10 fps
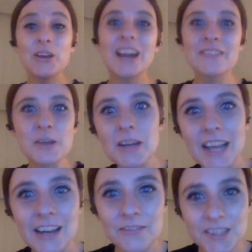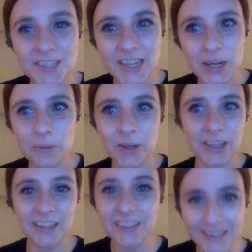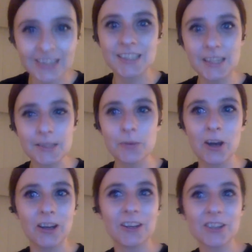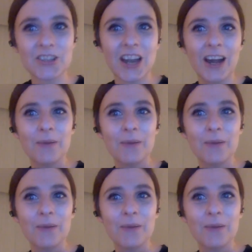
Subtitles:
you have to give him a cut of the sticker money because it's his merch.